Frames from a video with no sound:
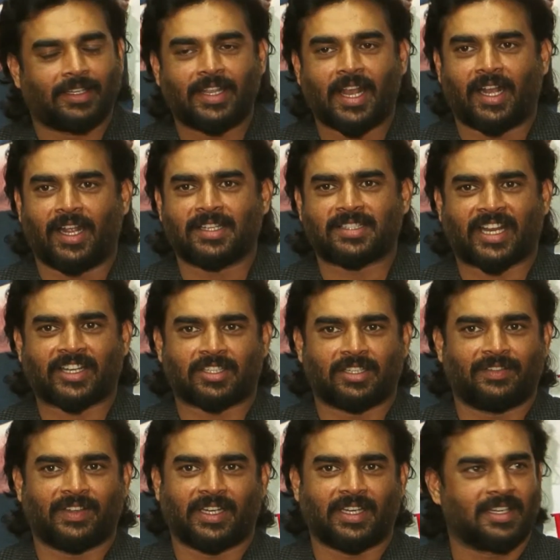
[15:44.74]
Yeah, it's
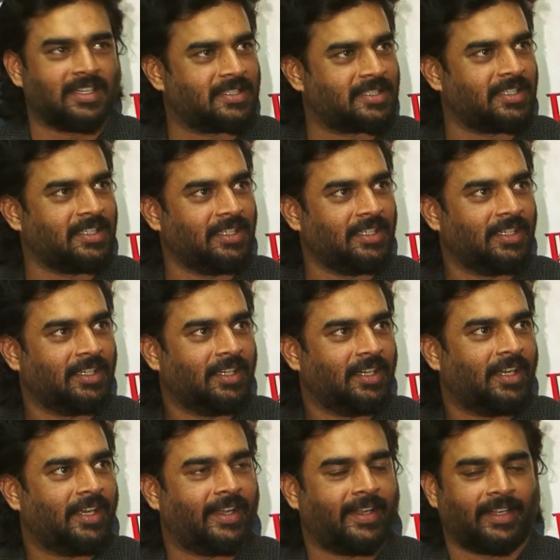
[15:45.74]
actually very easy.
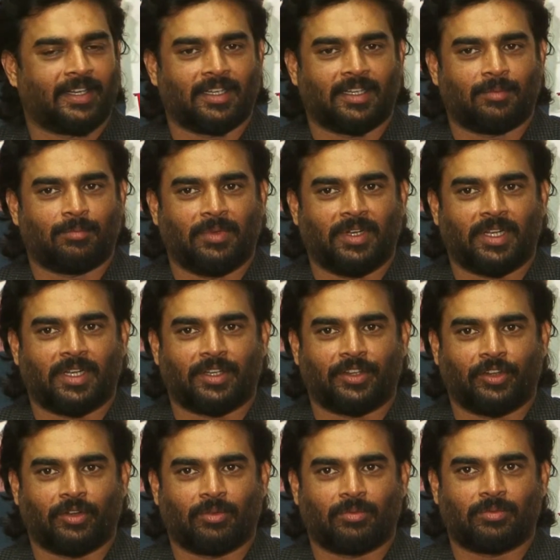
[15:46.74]
And
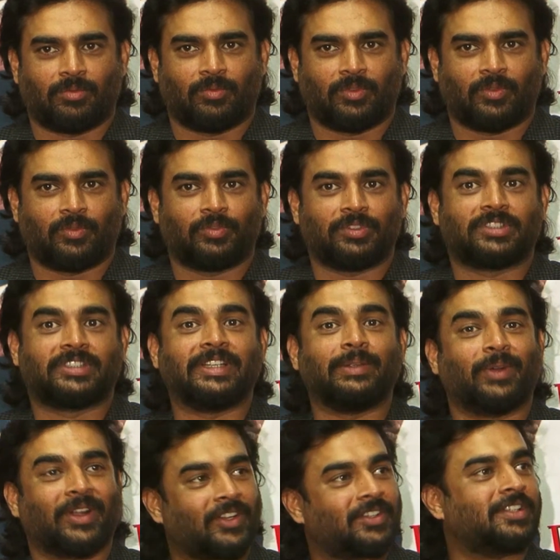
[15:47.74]
see,
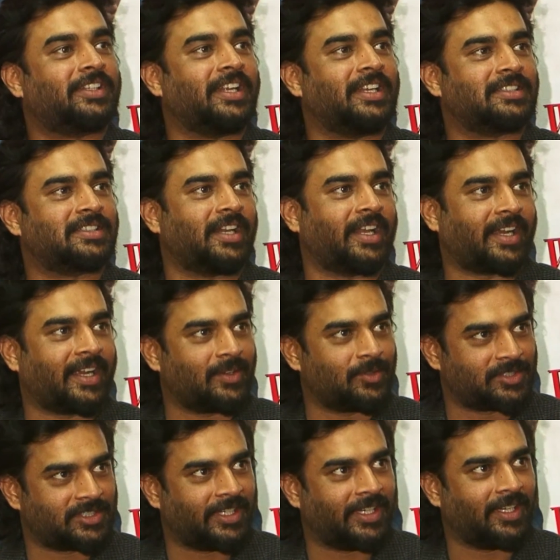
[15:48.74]
one of the things, like I
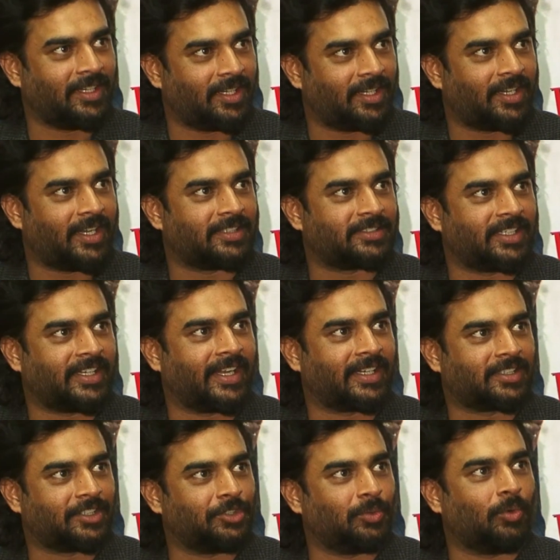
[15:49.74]
was saying, as an
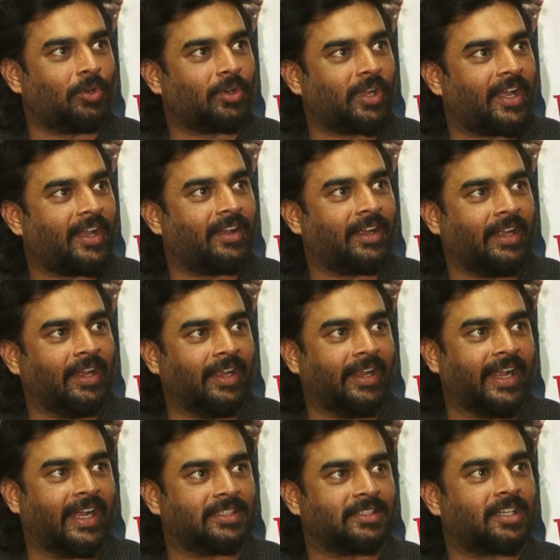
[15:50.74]
actor, you want to
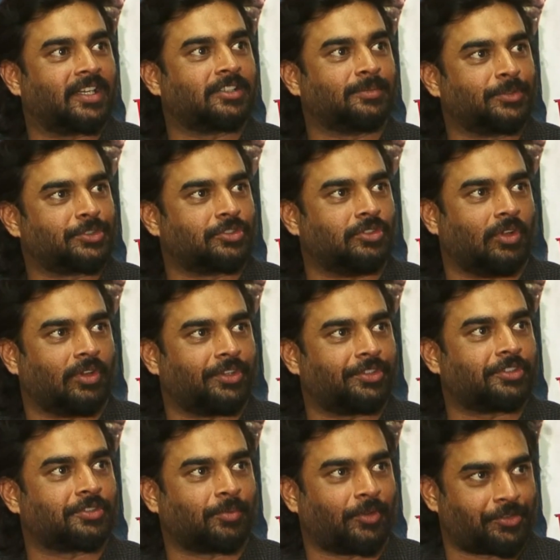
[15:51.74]
gather as much
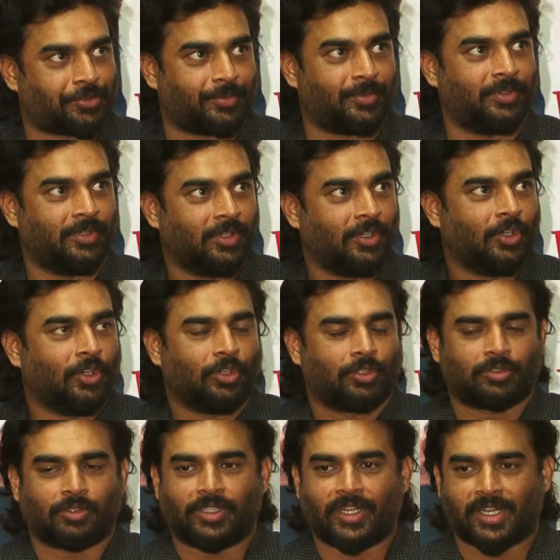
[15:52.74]
knowledge as possible.
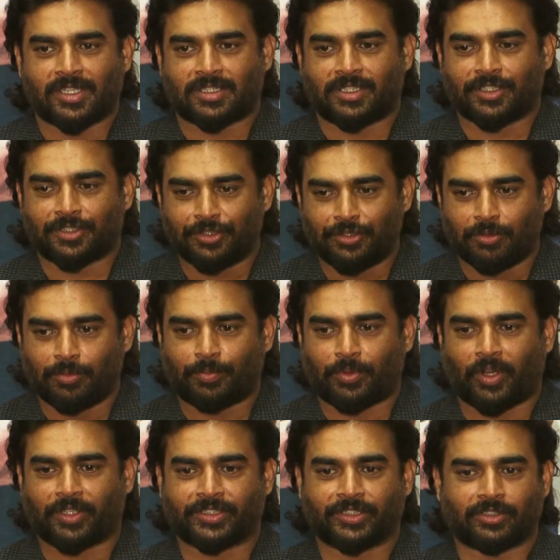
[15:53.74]
So there is this new
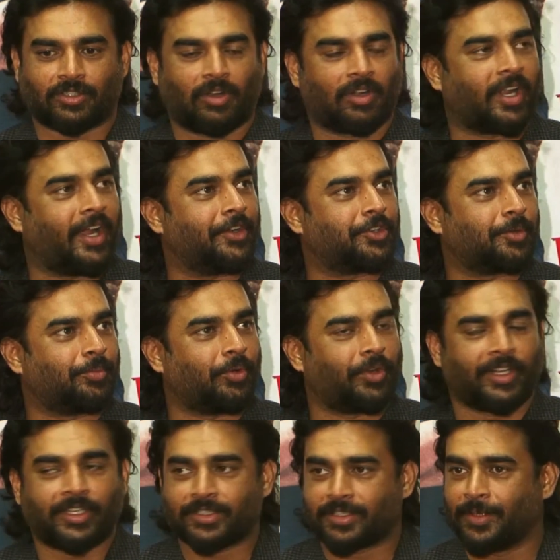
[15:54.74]
process called
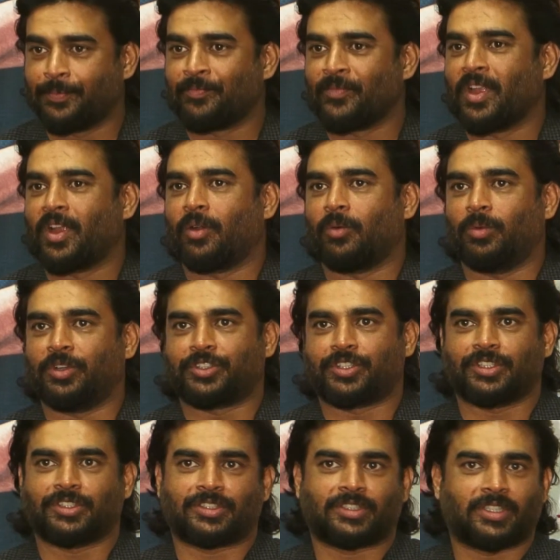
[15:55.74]
hydroponics,
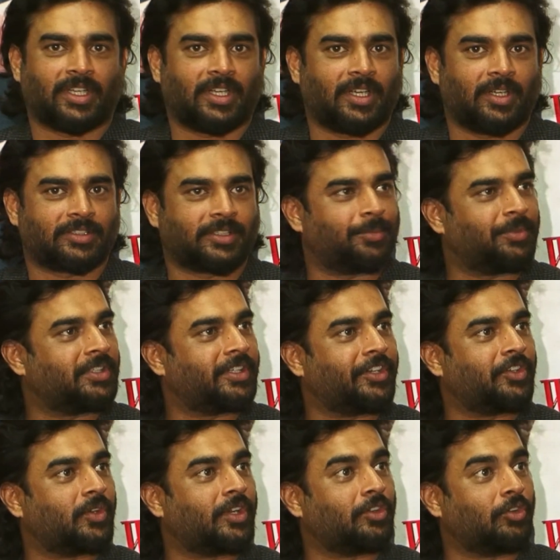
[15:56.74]
which is something
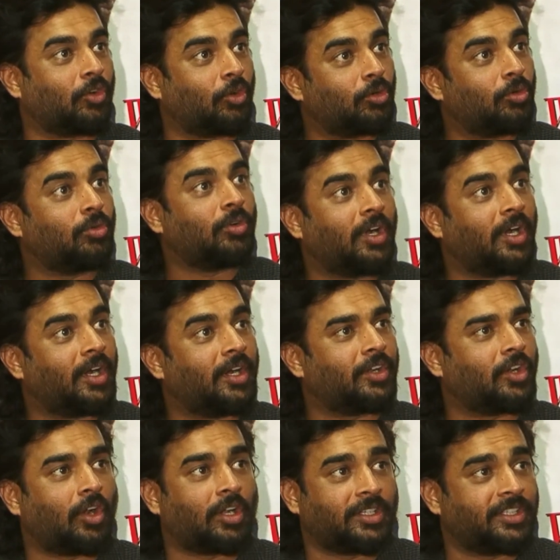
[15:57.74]
that you can grow.
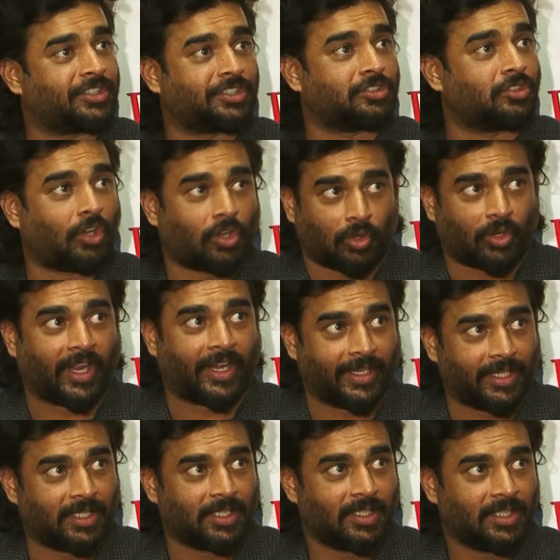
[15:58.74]
This is not
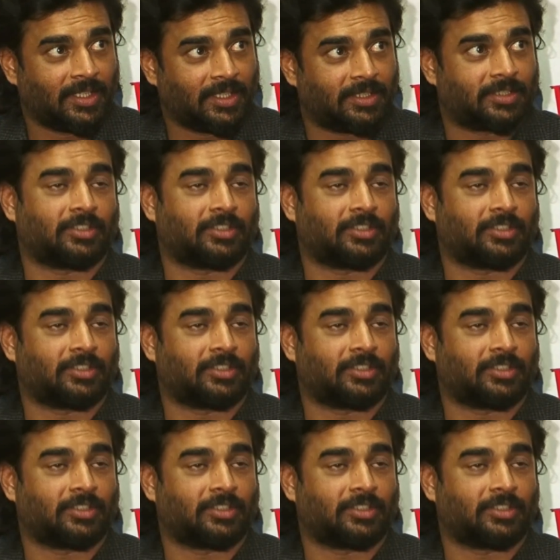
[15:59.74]
organic. Okay.